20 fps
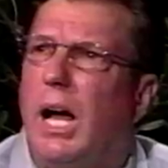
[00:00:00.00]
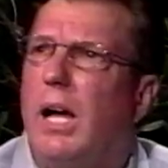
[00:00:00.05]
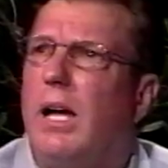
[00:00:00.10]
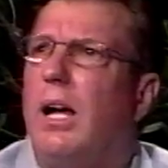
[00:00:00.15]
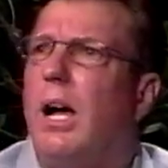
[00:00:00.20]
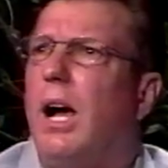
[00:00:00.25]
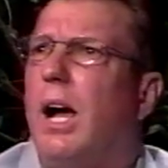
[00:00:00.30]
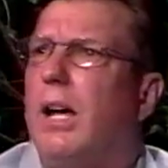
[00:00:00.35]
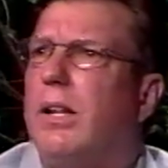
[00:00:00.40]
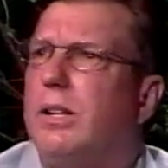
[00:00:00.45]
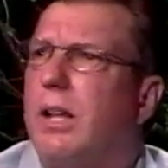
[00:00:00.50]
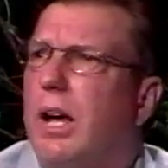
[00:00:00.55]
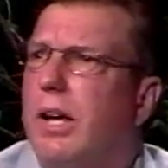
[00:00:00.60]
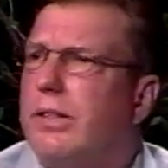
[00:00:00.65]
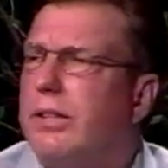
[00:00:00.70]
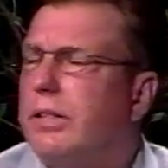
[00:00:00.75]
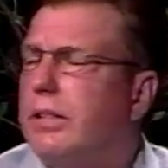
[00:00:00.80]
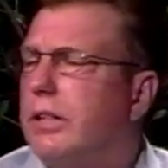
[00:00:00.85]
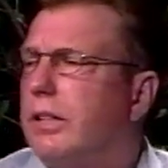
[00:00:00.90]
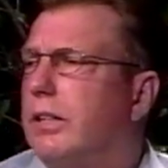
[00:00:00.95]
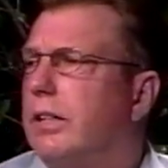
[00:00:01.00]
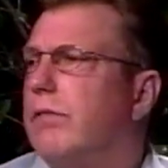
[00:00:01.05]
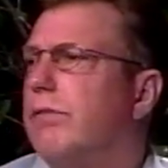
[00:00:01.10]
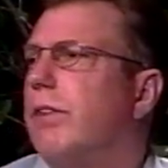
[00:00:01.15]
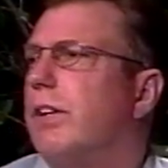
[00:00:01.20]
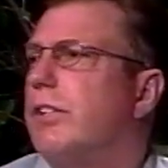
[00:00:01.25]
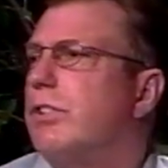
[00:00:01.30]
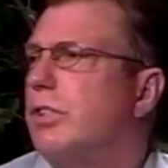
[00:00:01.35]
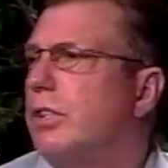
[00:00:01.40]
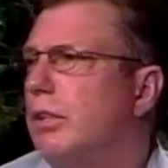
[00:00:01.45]
maybe had. I, I, think a
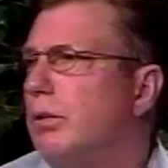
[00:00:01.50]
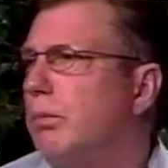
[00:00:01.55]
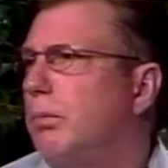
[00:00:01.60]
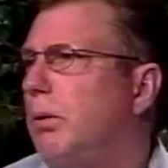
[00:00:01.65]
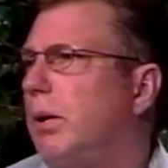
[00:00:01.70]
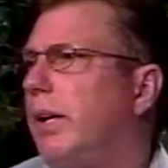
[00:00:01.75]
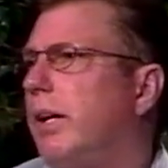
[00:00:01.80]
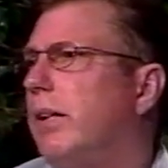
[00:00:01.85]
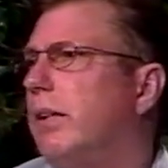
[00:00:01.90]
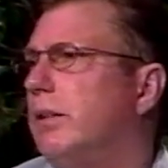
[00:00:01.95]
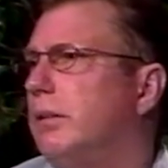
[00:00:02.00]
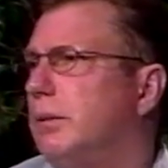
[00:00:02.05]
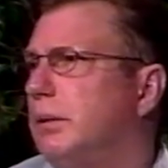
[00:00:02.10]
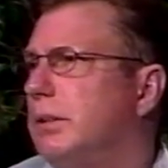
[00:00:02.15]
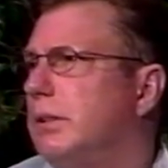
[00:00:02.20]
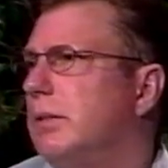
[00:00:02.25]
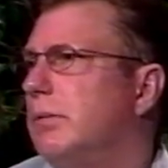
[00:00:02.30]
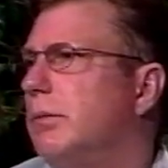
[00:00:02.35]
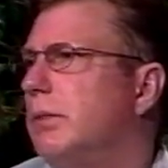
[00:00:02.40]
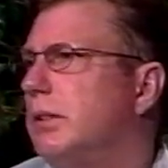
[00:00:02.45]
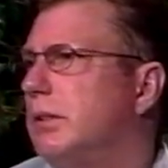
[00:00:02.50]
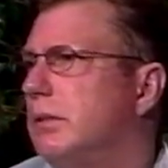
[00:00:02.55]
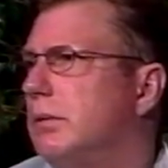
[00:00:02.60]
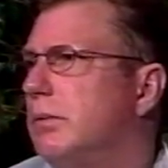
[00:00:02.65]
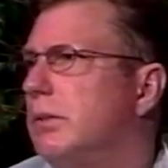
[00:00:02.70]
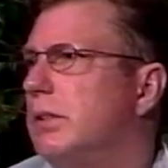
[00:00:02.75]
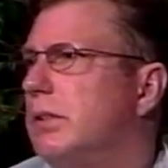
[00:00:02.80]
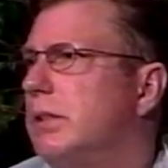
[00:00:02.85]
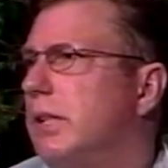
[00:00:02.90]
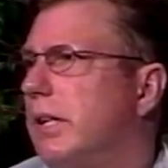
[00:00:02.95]
conventional planner would, would,
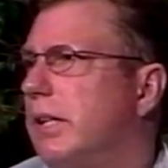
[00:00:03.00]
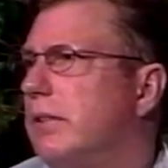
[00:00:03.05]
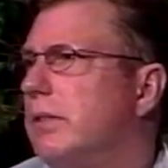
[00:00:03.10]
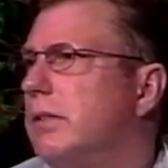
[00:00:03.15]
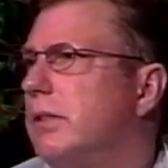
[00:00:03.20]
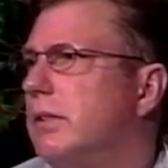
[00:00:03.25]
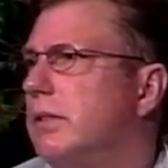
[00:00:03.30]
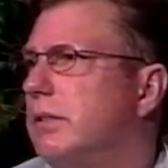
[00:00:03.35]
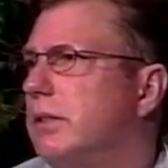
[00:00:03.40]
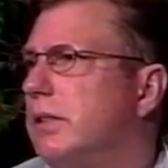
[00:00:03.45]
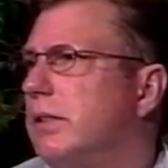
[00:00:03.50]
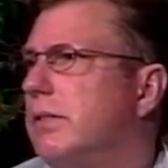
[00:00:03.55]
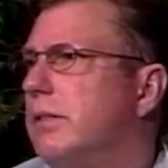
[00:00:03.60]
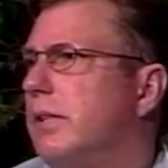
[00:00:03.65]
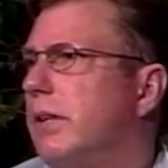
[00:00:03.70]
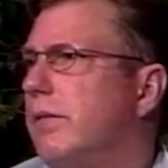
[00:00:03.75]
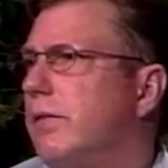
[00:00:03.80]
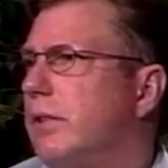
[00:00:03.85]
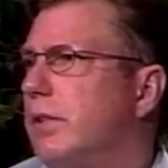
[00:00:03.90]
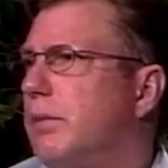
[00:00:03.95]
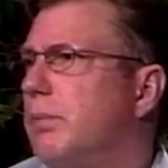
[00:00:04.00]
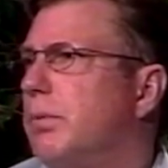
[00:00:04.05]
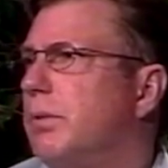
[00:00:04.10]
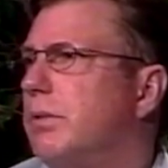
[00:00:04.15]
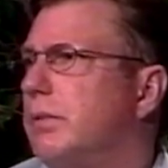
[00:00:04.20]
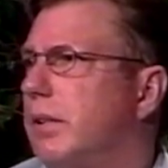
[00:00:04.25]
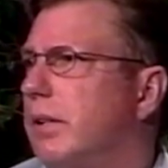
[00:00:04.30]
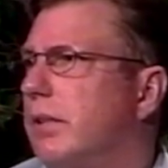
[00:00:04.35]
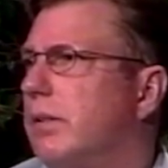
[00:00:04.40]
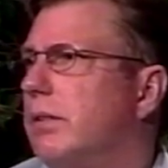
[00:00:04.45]
would say 60 to 70
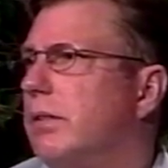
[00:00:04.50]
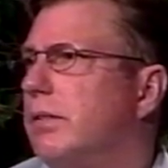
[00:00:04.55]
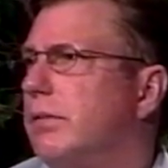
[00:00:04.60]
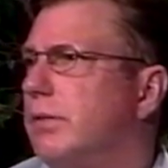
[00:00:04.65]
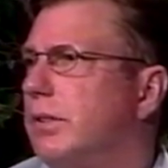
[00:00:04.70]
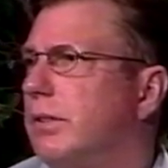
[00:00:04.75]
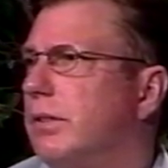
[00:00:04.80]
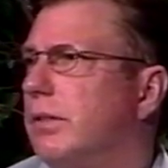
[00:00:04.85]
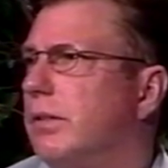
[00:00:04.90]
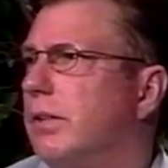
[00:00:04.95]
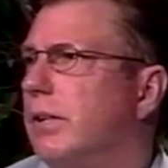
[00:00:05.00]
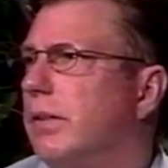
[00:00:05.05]
percent of your